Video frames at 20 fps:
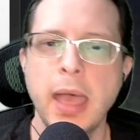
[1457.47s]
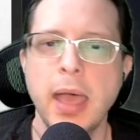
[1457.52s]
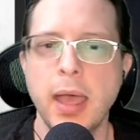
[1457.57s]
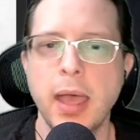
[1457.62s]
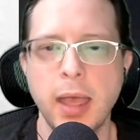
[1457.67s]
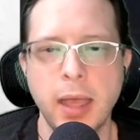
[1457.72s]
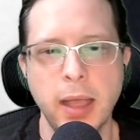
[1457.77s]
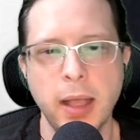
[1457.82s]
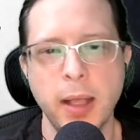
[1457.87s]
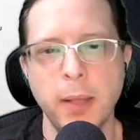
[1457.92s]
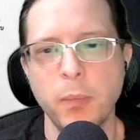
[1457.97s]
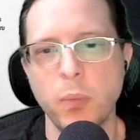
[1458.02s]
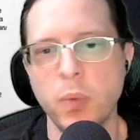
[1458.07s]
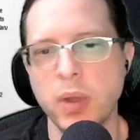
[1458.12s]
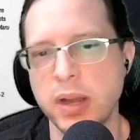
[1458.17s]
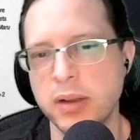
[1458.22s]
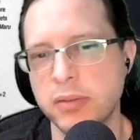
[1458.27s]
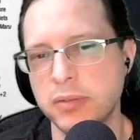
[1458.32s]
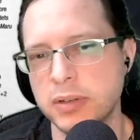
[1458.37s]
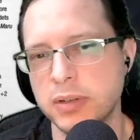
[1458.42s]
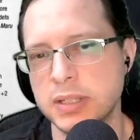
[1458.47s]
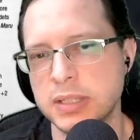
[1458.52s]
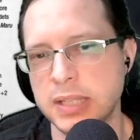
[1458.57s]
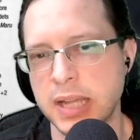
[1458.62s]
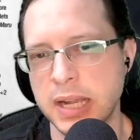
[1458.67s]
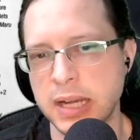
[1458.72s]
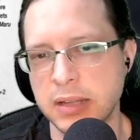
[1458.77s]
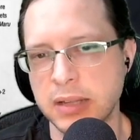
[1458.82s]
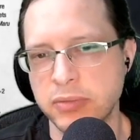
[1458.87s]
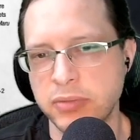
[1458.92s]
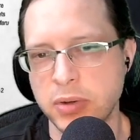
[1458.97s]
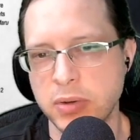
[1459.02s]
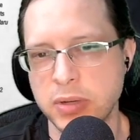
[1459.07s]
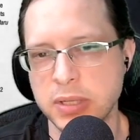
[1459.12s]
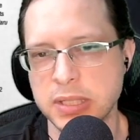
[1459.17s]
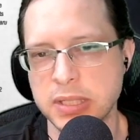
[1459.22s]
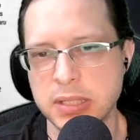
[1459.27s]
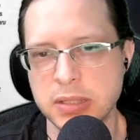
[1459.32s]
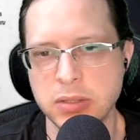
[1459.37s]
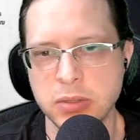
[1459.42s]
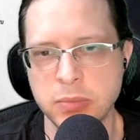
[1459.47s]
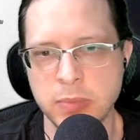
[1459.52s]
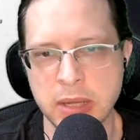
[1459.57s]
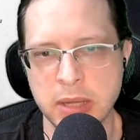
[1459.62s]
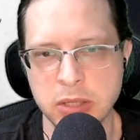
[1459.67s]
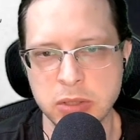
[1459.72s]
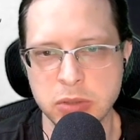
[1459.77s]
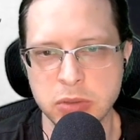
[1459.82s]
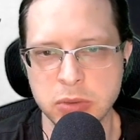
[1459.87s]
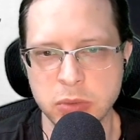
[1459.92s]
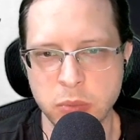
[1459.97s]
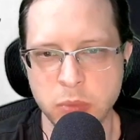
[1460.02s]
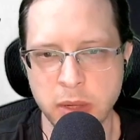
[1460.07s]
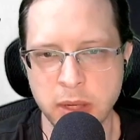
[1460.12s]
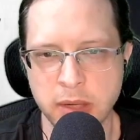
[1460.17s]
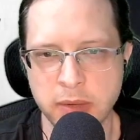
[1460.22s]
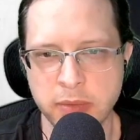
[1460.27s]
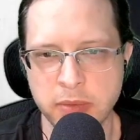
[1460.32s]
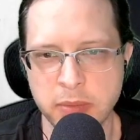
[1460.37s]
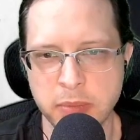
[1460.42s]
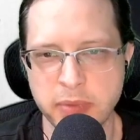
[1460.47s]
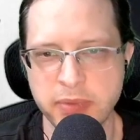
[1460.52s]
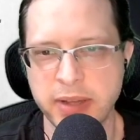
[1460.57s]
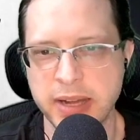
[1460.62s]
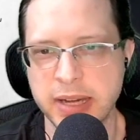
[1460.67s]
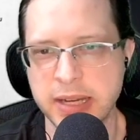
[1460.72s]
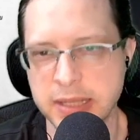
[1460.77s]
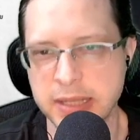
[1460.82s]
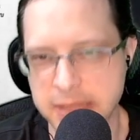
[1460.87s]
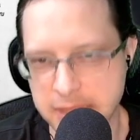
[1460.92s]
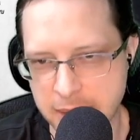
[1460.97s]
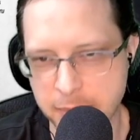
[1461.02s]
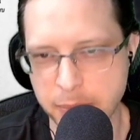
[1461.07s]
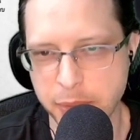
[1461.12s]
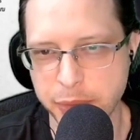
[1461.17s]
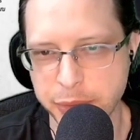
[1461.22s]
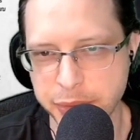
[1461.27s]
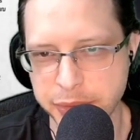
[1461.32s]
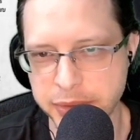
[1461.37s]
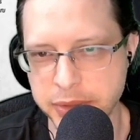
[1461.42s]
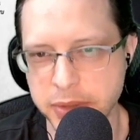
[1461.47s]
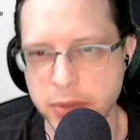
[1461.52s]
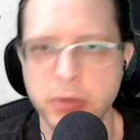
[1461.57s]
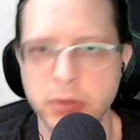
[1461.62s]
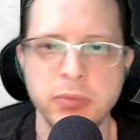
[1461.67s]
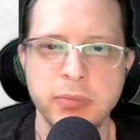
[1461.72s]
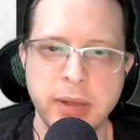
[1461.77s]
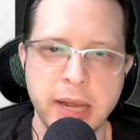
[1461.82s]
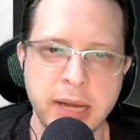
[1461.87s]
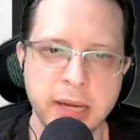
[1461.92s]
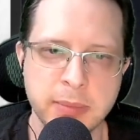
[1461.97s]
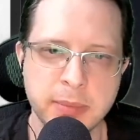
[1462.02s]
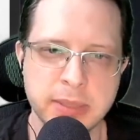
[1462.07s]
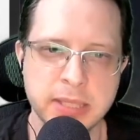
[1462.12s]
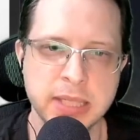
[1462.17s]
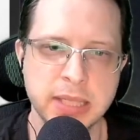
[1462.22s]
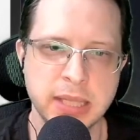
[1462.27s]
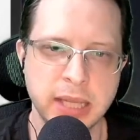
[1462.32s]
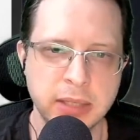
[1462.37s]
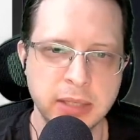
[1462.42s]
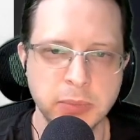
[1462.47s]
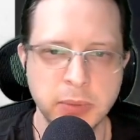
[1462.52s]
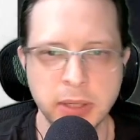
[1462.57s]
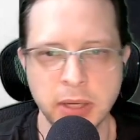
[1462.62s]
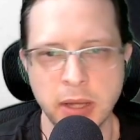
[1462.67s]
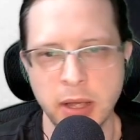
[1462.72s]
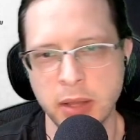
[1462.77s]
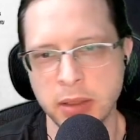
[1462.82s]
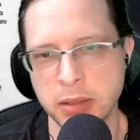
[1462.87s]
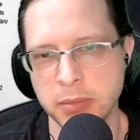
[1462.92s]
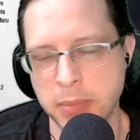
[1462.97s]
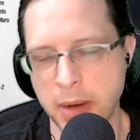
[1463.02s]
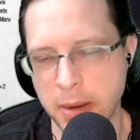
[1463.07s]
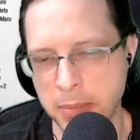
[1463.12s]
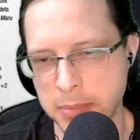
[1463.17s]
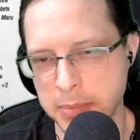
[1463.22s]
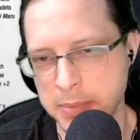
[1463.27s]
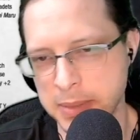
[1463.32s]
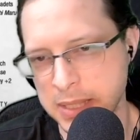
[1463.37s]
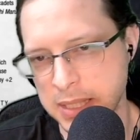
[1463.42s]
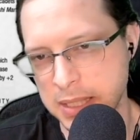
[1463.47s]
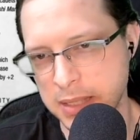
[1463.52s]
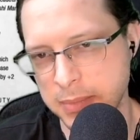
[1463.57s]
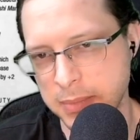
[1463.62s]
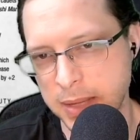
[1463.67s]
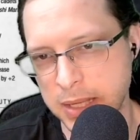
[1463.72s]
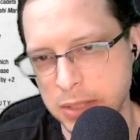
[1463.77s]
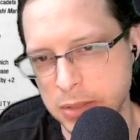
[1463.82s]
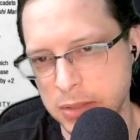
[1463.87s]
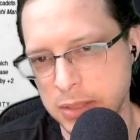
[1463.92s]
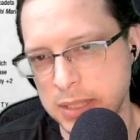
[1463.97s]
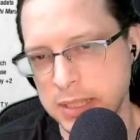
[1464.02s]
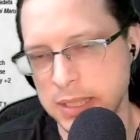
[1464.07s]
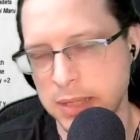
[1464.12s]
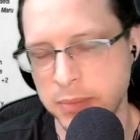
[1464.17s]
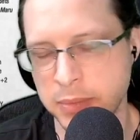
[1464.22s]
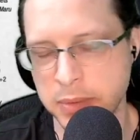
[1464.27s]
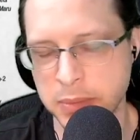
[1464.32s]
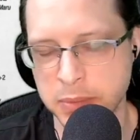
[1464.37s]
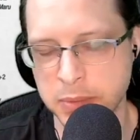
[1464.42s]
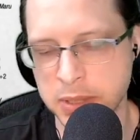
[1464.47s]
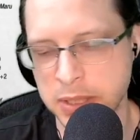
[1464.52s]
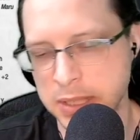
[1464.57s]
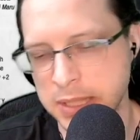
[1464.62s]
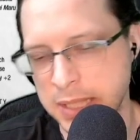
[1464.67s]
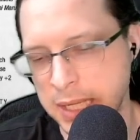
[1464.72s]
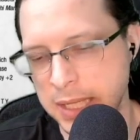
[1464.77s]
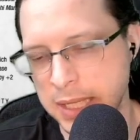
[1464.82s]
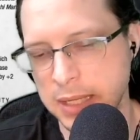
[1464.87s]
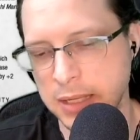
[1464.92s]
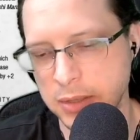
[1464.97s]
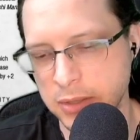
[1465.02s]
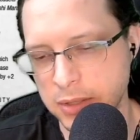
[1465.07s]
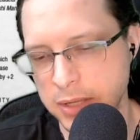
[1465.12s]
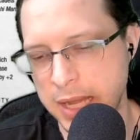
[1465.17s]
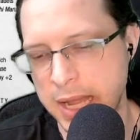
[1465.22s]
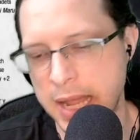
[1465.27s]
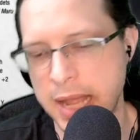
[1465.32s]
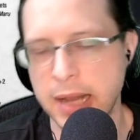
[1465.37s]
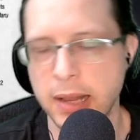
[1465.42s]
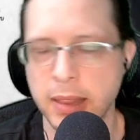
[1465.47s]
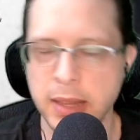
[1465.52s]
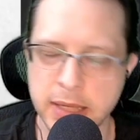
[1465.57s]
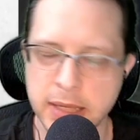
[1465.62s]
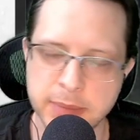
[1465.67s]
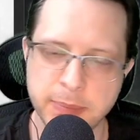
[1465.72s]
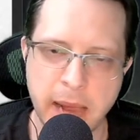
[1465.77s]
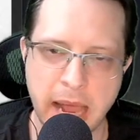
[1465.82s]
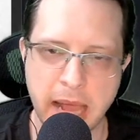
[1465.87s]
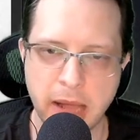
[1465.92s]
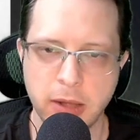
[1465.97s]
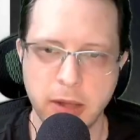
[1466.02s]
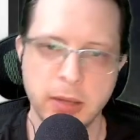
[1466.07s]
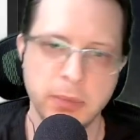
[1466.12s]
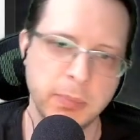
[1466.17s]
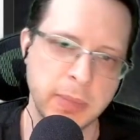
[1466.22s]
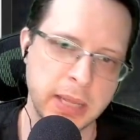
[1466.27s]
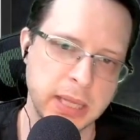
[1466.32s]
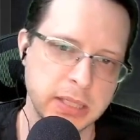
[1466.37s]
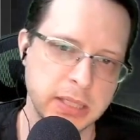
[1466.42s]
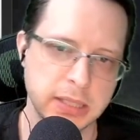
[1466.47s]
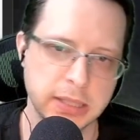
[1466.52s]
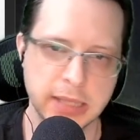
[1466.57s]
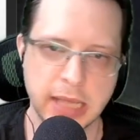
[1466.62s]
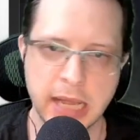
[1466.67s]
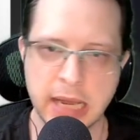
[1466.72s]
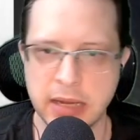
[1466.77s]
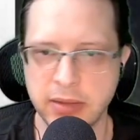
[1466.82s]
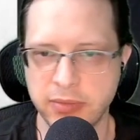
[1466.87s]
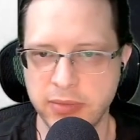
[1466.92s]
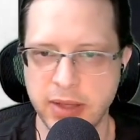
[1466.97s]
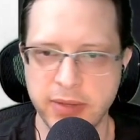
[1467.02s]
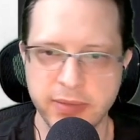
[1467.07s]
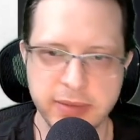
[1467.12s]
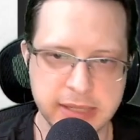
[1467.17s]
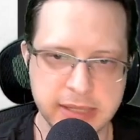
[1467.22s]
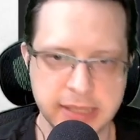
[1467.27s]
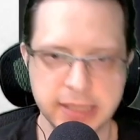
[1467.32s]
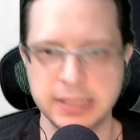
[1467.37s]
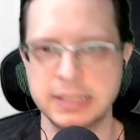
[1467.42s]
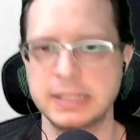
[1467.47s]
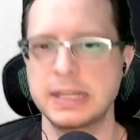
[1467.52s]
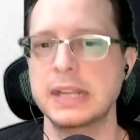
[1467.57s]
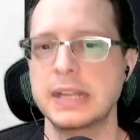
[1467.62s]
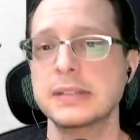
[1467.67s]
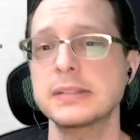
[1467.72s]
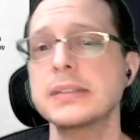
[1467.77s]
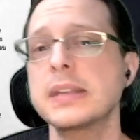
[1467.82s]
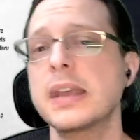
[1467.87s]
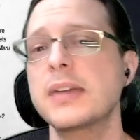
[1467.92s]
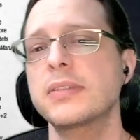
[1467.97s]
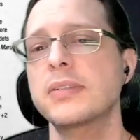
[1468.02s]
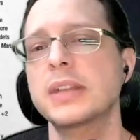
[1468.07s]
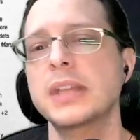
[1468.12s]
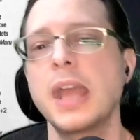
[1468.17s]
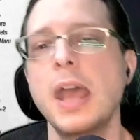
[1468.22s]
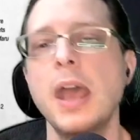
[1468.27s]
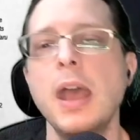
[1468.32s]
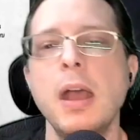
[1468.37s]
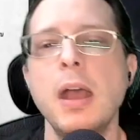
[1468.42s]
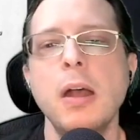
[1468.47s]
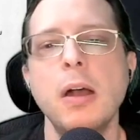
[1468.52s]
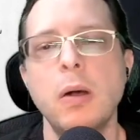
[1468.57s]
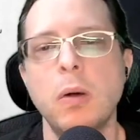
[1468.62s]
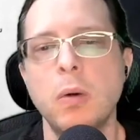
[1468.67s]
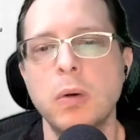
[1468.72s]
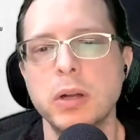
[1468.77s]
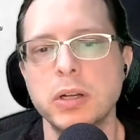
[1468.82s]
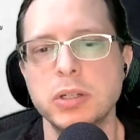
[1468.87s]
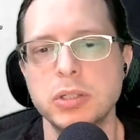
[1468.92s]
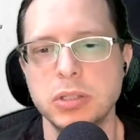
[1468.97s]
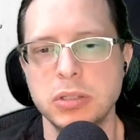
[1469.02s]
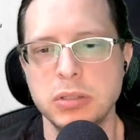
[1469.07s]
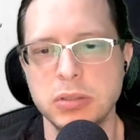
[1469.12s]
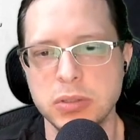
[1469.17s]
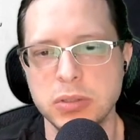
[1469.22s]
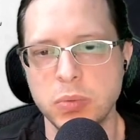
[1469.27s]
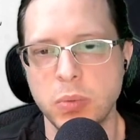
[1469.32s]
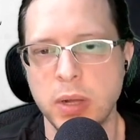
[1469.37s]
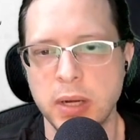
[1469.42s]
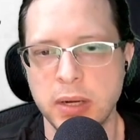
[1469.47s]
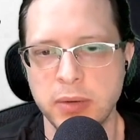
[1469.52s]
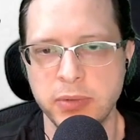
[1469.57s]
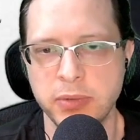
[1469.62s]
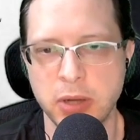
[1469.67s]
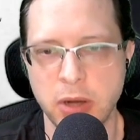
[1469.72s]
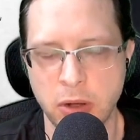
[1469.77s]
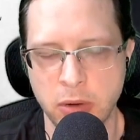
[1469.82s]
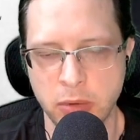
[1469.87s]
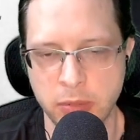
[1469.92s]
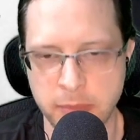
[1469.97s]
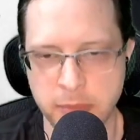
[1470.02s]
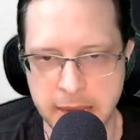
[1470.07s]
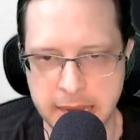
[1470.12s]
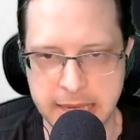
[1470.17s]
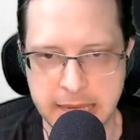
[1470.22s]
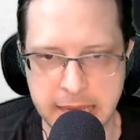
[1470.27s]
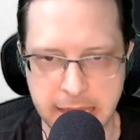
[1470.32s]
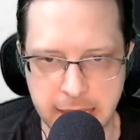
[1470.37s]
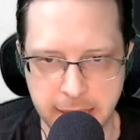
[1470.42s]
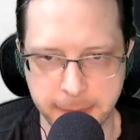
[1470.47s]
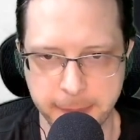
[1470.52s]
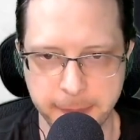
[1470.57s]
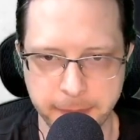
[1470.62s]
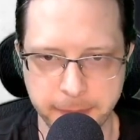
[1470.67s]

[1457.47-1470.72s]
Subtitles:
Whenever assigning focuses, you may choose one of the provided examples or randomly select one on the probability matrix that we were just taking a look at. That's back on pages 85, 86, and 87, or choose one of your own making.